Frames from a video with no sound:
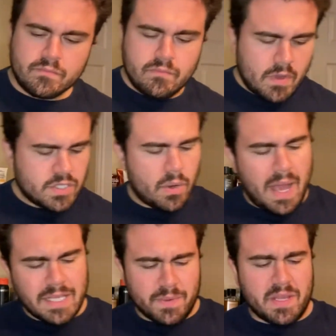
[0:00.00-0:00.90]
So
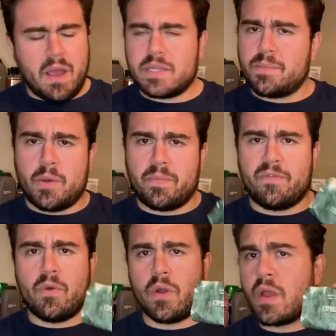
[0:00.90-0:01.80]
as we talked about
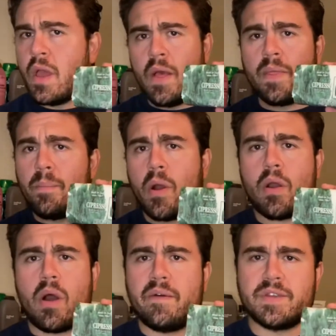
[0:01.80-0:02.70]
before, the
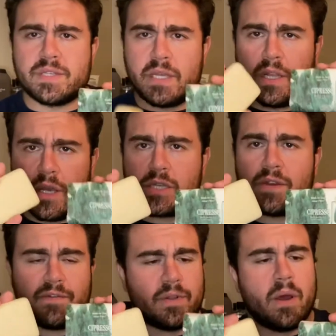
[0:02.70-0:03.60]
bar obviously looks
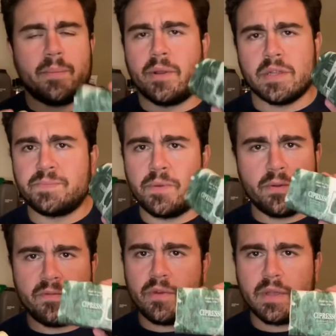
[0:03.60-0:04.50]
phenomenal. It's
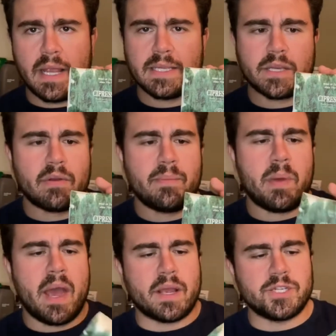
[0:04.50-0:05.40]
beautiful. It has a great
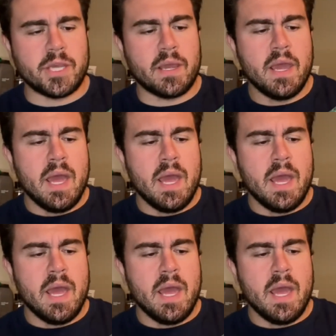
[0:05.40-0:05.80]
packaging.